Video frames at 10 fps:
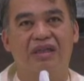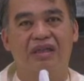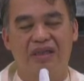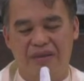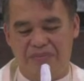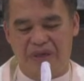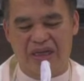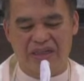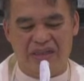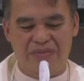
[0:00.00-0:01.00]
their
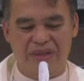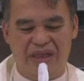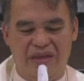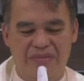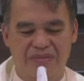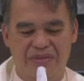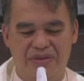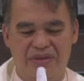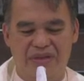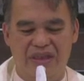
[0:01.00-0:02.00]
projects
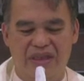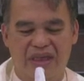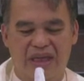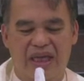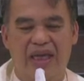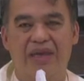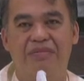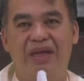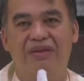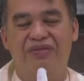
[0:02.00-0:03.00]
becomes a
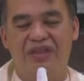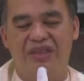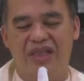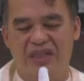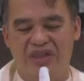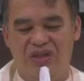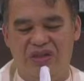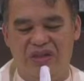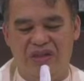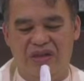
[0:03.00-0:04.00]

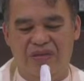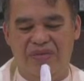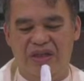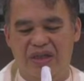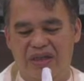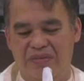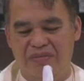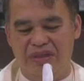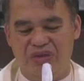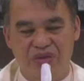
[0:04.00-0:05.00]
manifestation of their
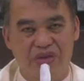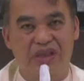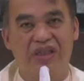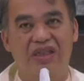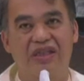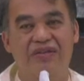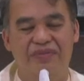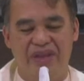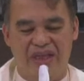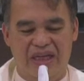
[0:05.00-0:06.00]
maturity
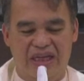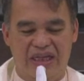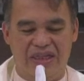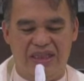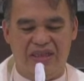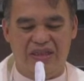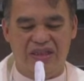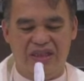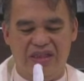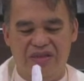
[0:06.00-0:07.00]
as a
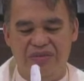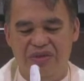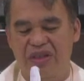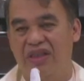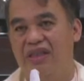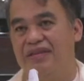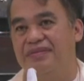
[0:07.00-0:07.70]
Christian community.